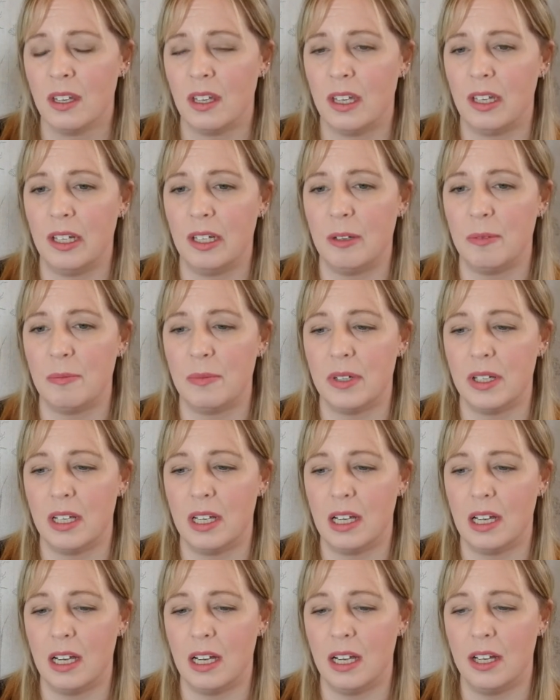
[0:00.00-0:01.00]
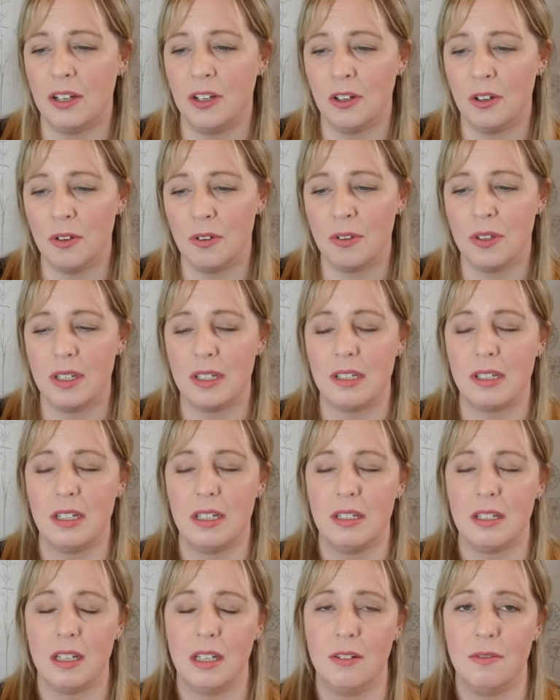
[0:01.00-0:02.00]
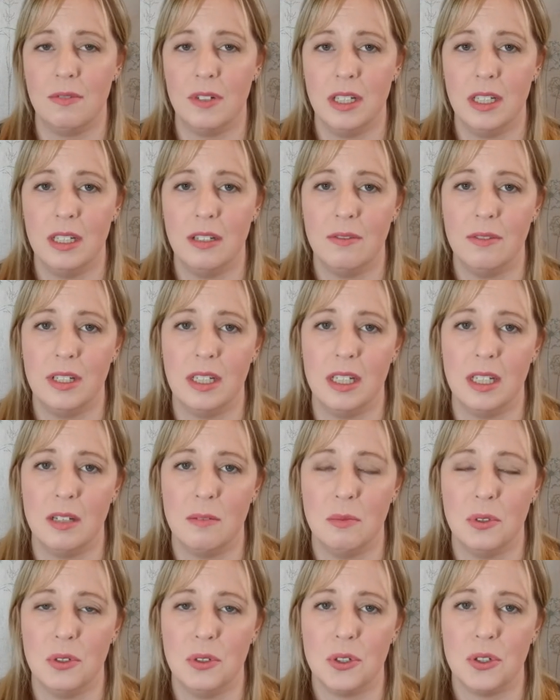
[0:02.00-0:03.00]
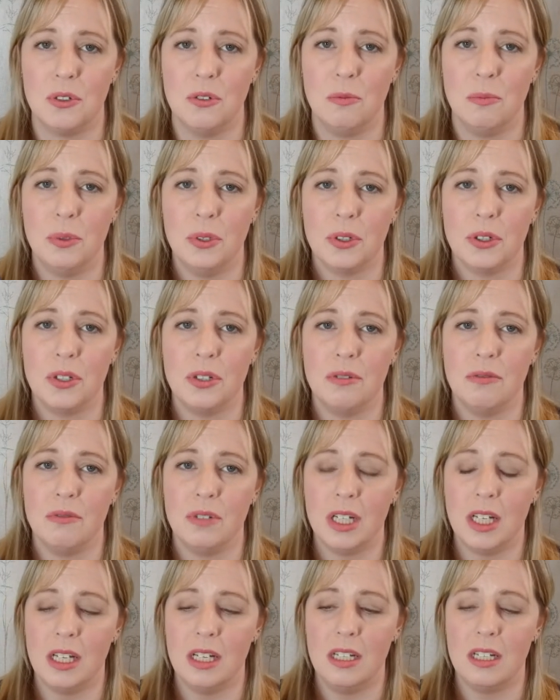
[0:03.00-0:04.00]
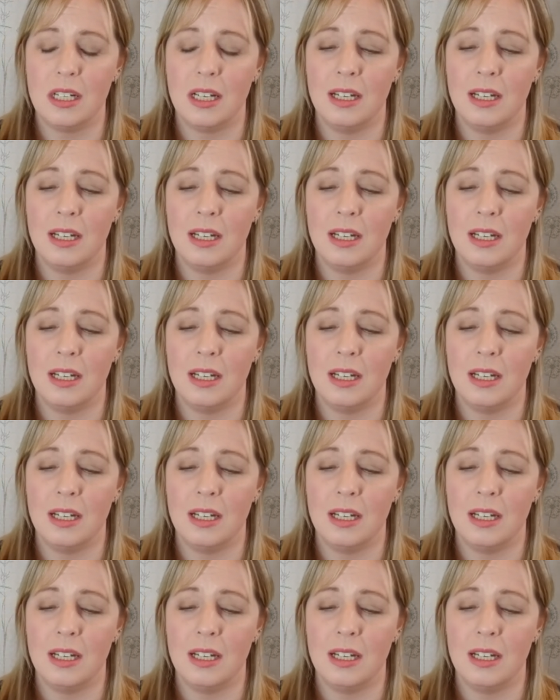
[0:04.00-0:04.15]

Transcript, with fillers: um, I know this is a really, really emotional book to read,